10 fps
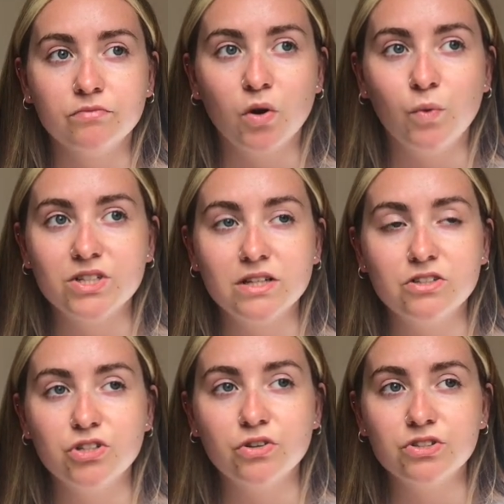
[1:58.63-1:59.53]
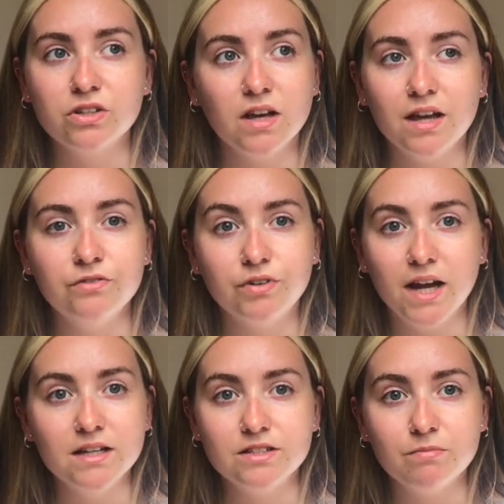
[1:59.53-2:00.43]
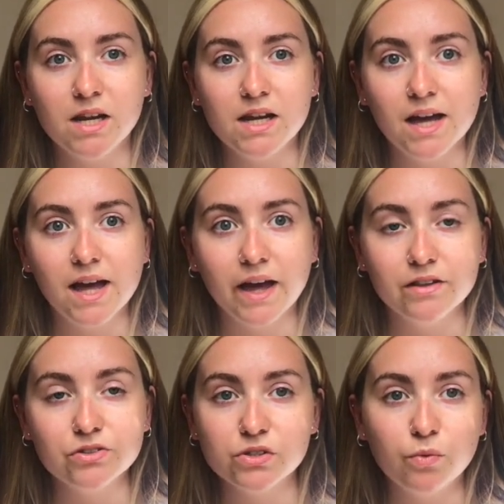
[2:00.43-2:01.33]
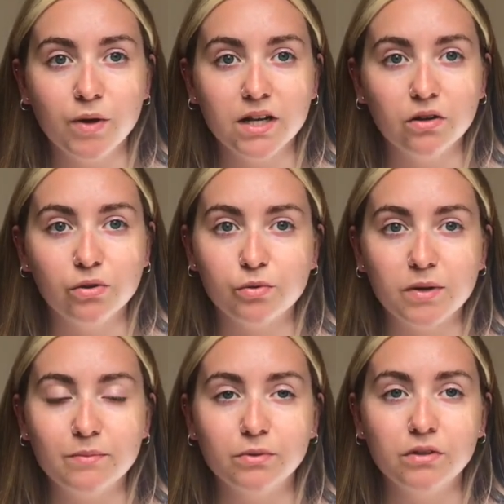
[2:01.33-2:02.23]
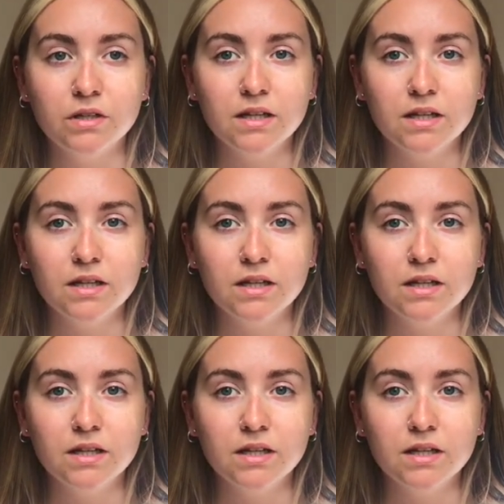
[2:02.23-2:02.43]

which has just enraged me and so many other people.